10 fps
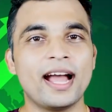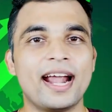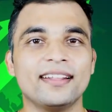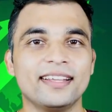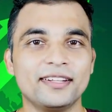
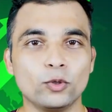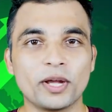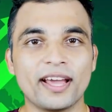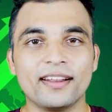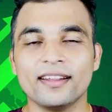and then you
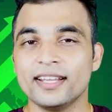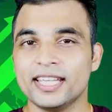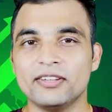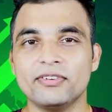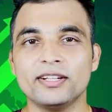can
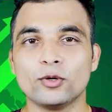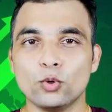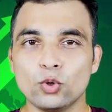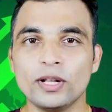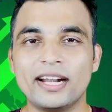even
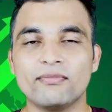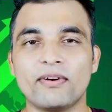Google and